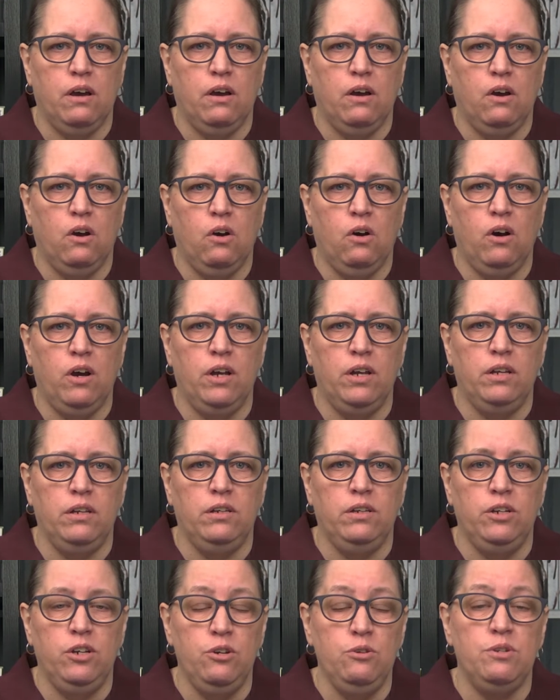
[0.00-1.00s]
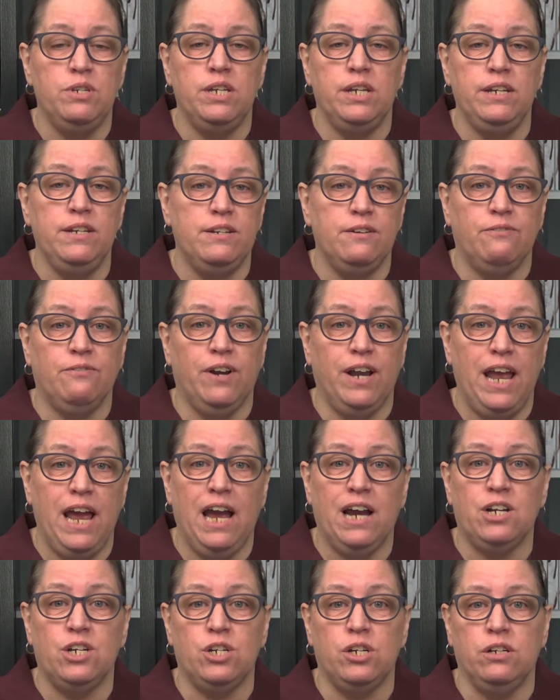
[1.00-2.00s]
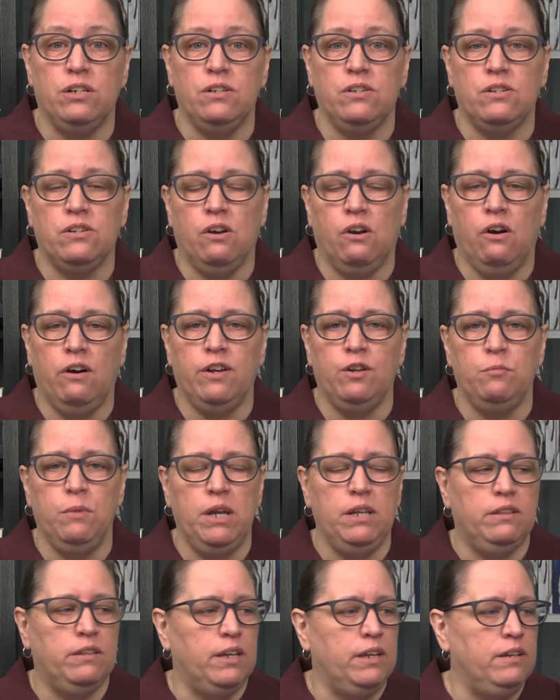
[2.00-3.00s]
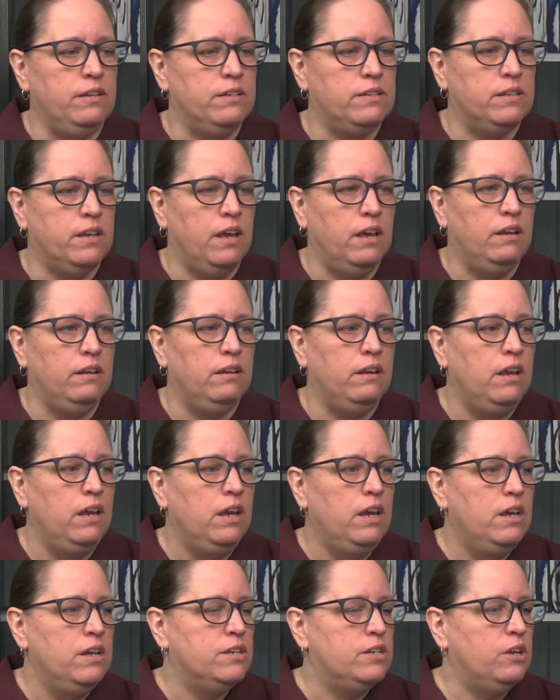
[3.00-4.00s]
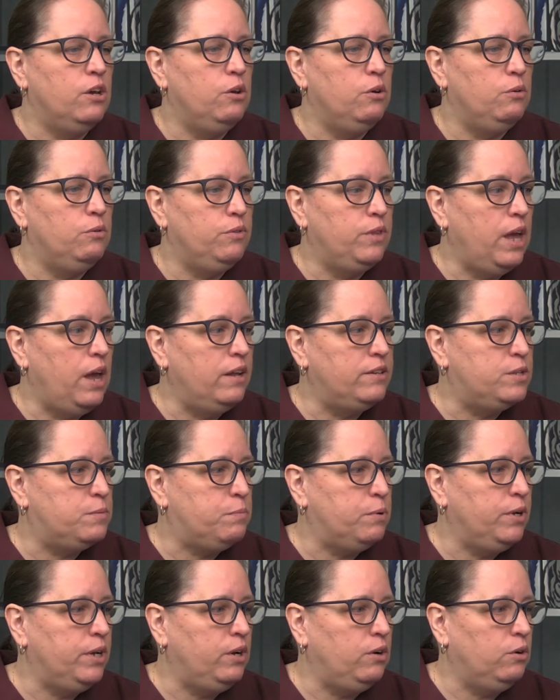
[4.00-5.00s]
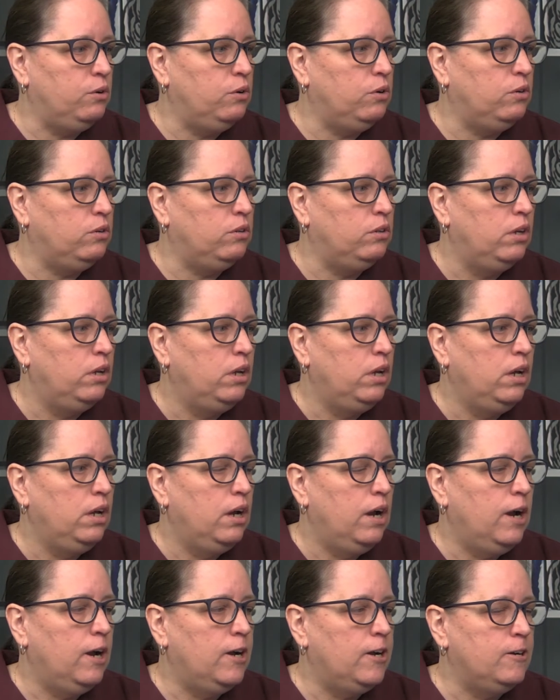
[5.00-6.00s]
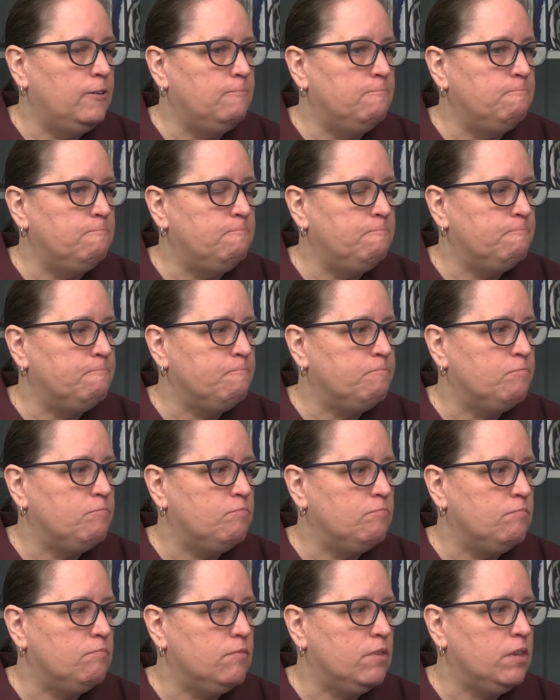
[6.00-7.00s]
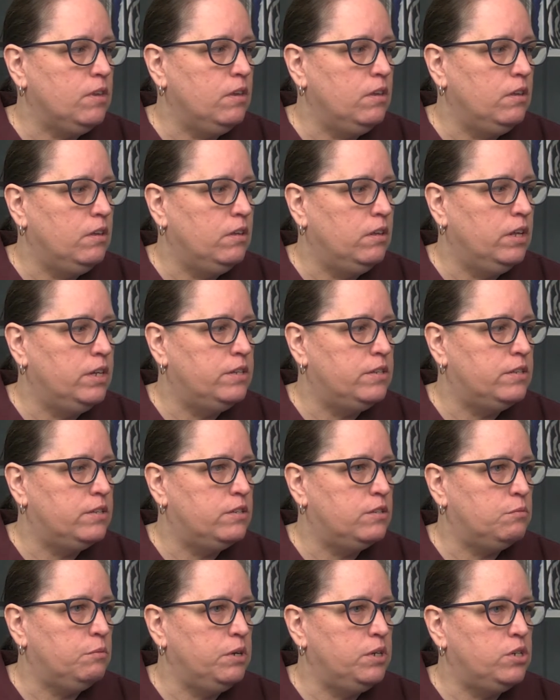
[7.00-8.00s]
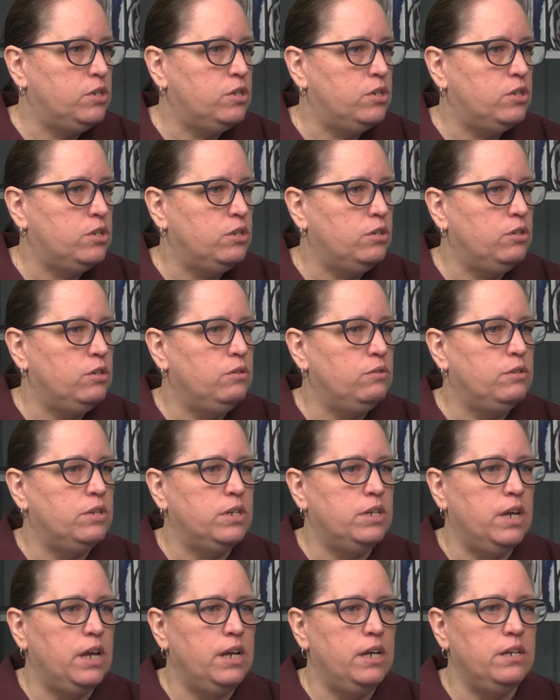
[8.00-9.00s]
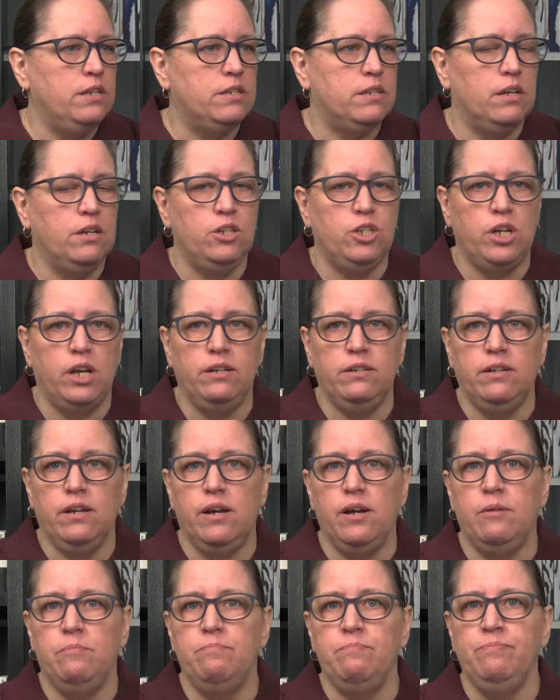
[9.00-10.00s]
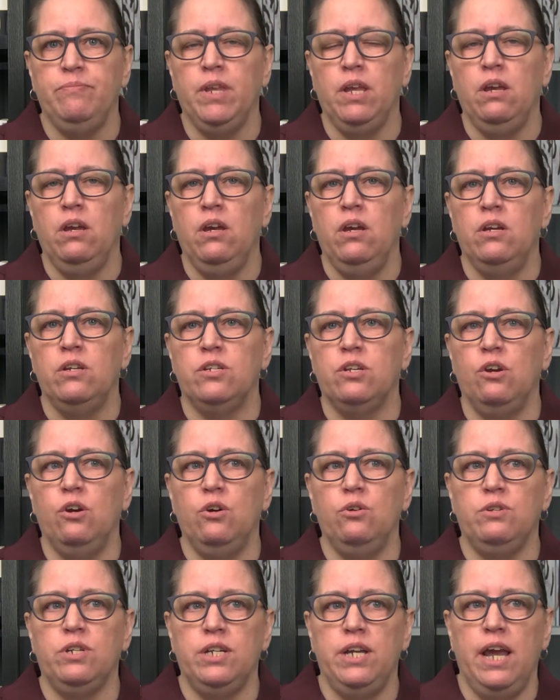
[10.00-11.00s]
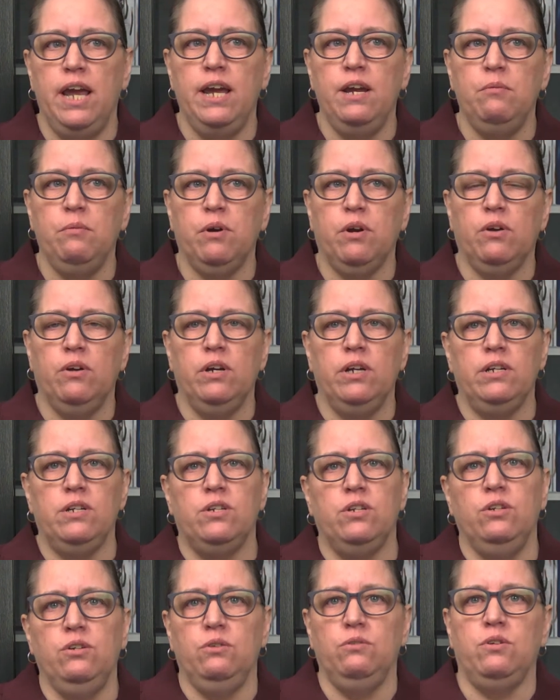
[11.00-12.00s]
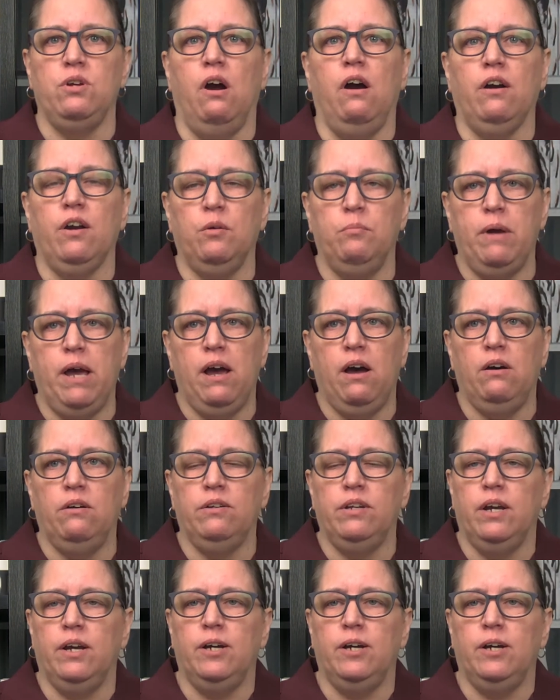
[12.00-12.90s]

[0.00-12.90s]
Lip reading: on using different actions to automate things. And so that's pretty cool. Let's switch to today's agenda. So today we're going to talk about